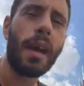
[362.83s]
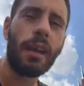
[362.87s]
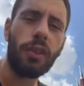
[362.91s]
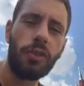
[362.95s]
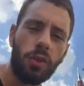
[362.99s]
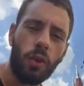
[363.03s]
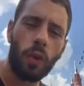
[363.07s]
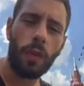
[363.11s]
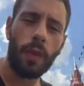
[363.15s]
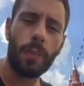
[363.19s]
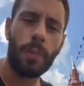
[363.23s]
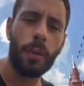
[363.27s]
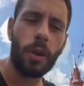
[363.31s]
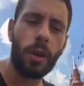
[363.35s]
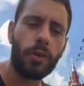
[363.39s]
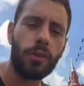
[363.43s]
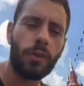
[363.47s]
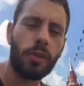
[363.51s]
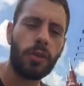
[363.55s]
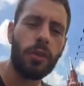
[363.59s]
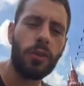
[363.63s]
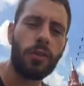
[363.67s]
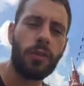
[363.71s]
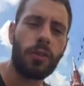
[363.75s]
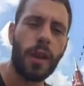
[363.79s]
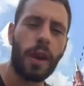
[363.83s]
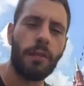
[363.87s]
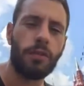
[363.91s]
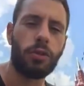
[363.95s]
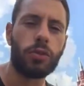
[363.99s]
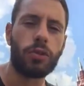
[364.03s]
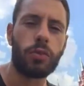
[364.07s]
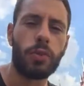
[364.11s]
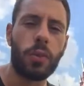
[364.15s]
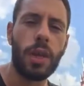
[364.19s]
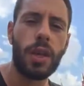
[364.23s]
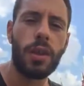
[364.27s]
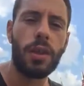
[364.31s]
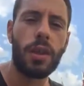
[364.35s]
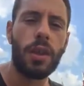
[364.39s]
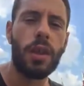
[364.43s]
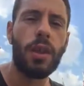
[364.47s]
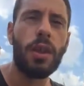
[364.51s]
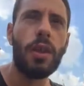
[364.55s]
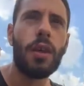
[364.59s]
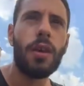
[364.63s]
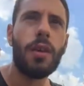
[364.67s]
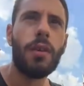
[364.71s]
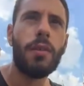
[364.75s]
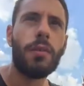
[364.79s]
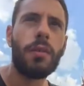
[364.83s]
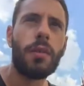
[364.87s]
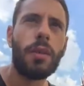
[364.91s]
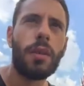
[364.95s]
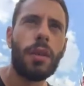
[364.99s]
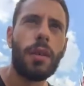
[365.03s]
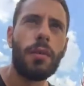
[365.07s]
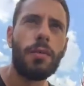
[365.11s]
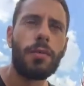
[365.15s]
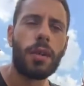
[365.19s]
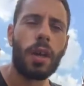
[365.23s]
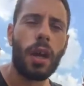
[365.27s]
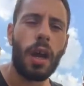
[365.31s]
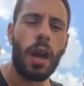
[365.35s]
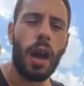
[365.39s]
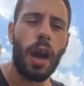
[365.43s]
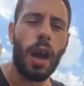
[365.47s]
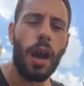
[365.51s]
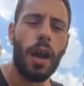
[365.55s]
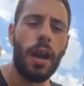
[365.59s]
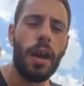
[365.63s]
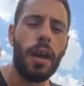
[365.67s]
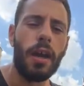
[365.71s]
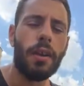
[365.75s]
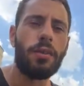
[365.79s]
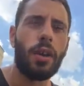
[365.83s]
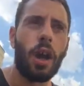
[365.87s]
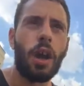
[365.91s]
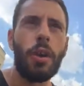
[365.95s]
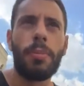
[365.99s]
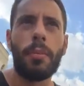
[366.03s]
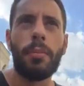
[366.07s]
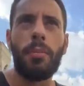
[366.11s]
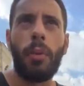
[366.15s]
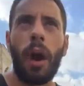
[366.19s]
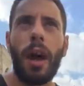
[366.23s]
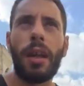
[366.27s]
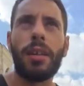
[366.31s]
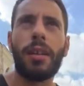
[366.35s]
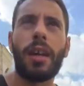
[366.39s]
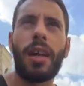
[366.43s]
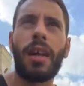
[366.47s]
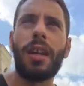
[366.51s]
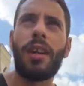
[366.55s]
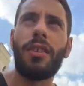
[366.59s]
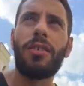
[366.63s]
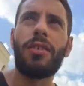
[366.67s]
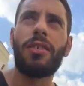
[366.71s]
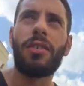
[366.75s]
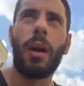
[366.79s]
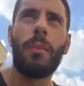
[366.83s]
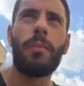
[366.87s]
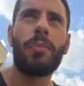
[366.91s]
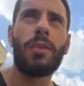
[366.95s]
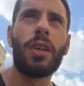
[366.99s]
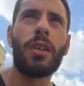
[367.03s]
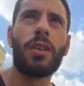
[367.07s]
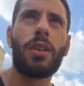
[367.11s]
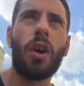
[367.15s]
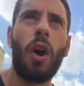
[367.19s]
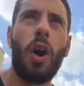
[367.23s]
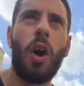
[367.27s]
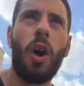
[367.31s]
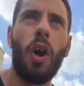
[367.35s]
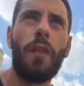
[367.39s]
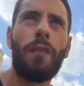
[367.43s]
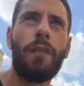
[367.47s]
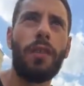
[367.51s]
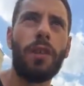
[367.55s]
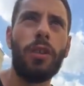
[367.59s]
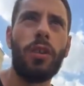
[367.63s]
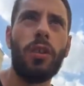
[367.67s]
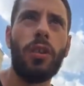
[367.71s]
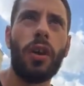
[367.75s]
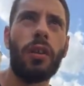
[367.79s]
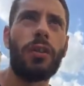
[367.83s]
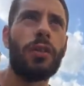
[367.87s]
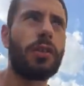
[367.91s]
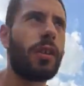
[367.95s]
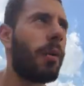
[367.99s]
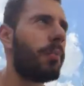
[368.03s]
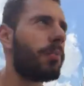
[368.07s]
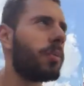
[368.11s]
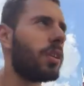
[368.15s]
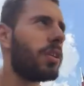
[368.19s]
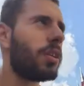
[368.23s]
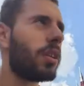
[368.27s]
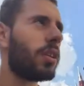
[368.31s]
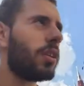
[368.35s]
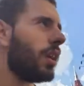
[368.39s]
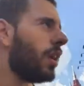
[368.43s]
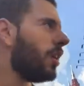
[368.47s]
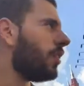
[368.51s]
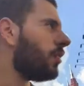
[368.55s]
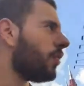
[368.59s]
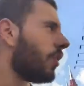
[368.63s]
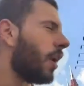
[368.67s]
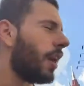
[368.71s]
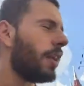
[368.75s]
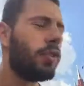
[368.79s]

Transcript: make sure the person you traveled with is open-minded and has something to offer you and something to teach you,